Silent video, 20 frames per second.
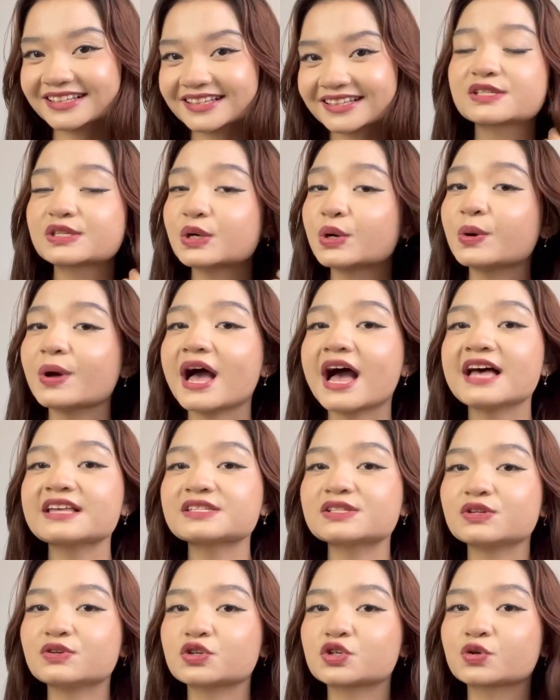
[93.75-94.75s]
So
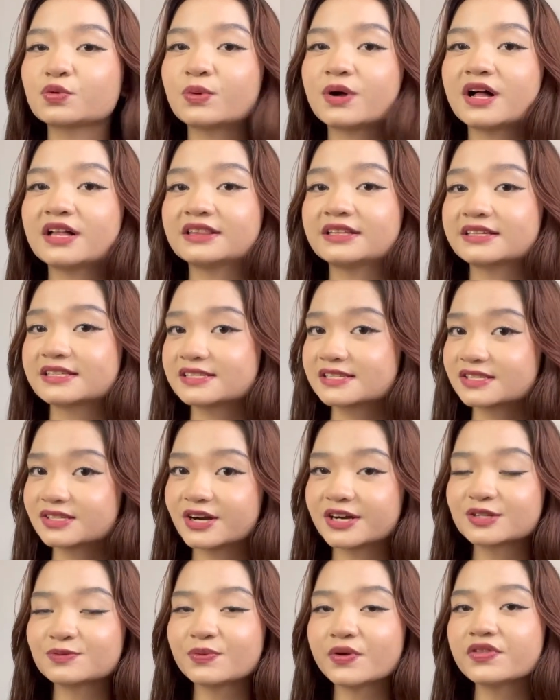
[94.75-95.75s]
as usual, let's
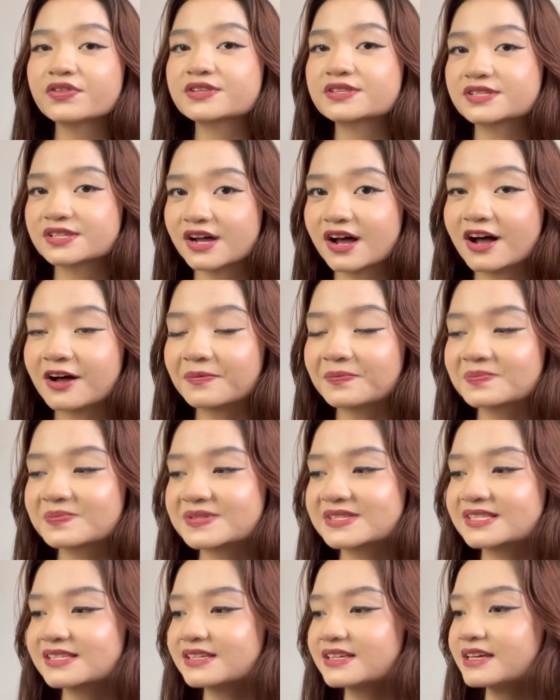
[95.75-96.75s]
start with
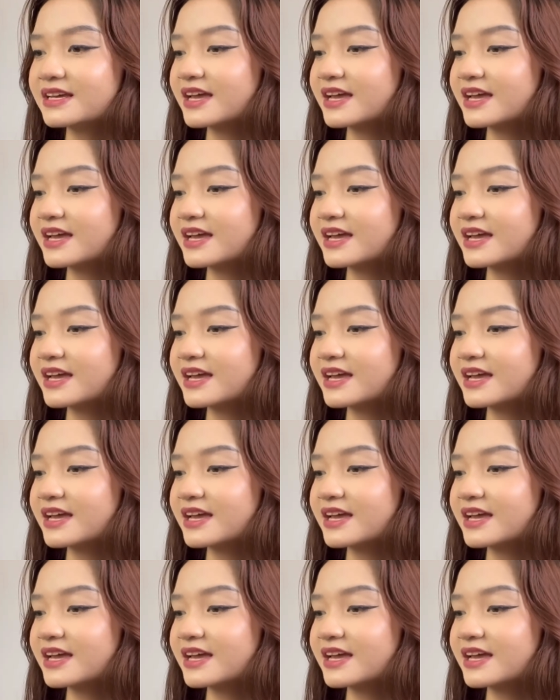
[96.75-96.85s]
tops.